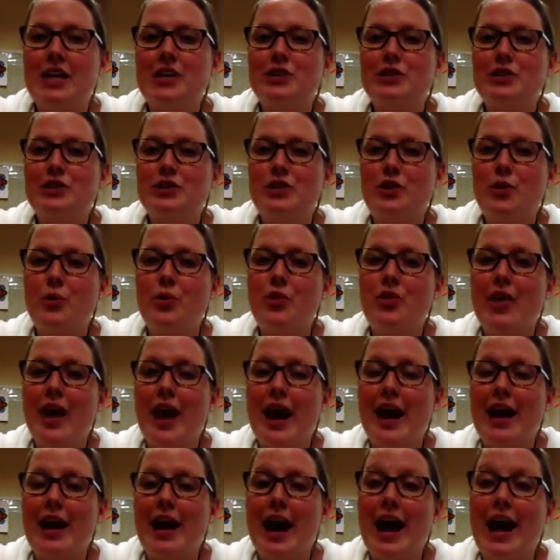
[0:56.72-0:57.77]
so
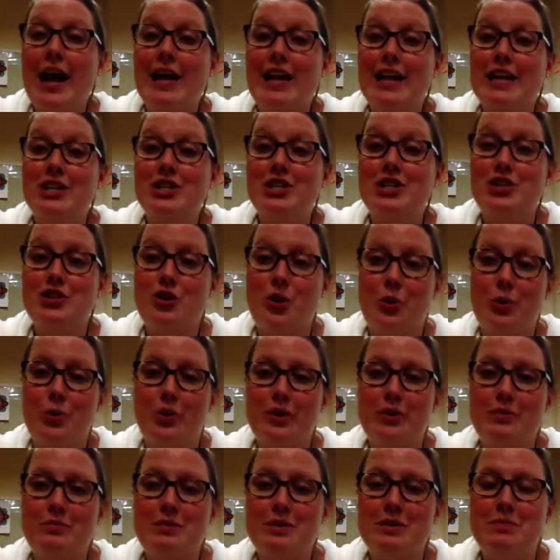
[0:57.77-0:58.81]
that I can show
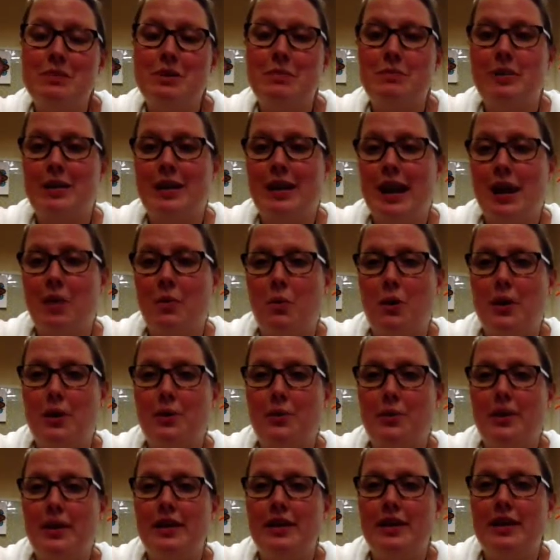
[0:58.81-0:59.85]
them to people that I
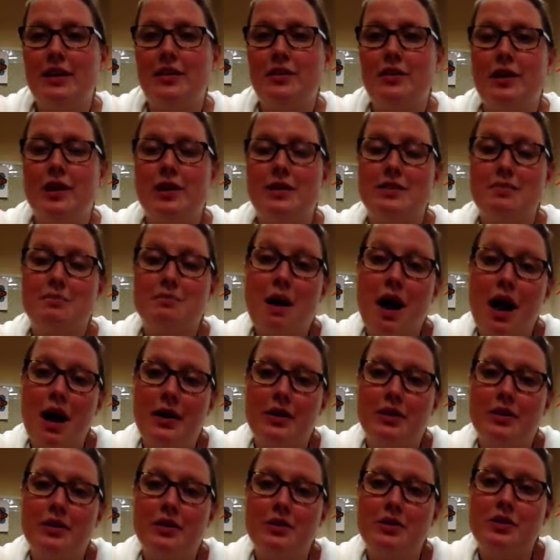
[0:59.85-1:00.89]
work with, either as
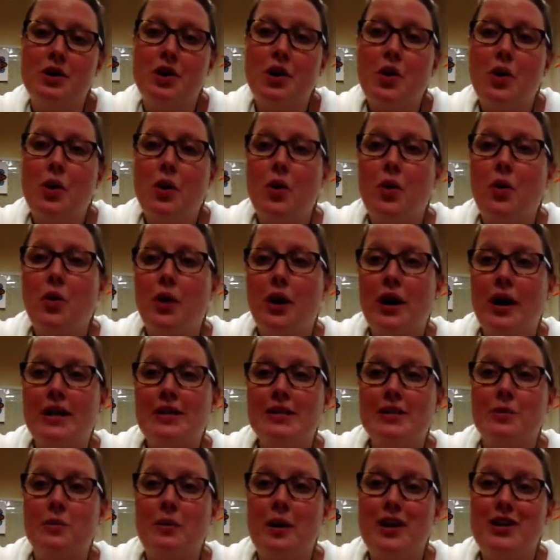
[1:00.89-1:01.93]
models or
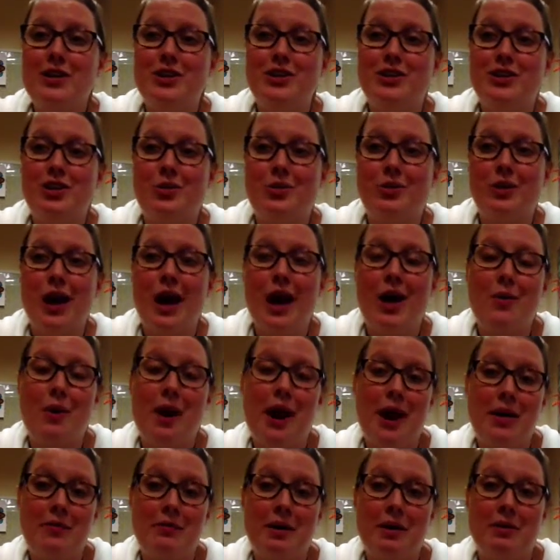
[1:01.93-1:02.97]
as a way to show how
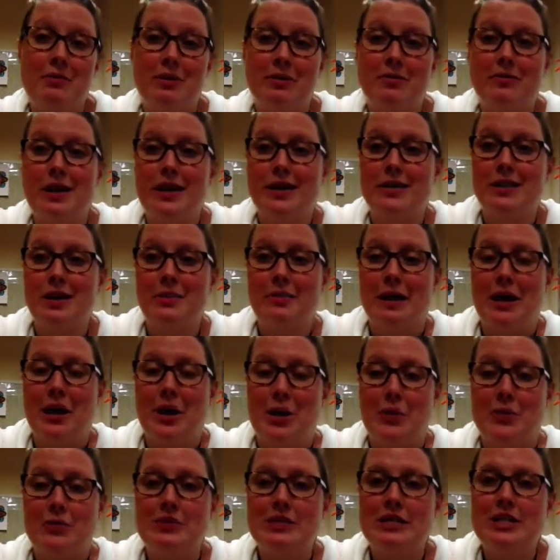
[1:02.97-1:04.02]
I might reflect on my
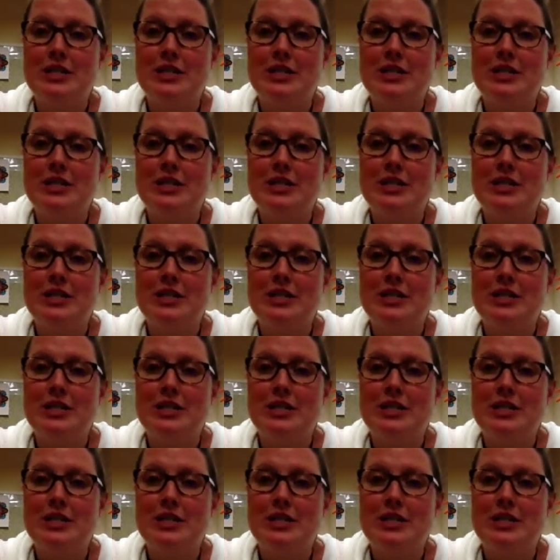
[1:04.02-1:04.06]
own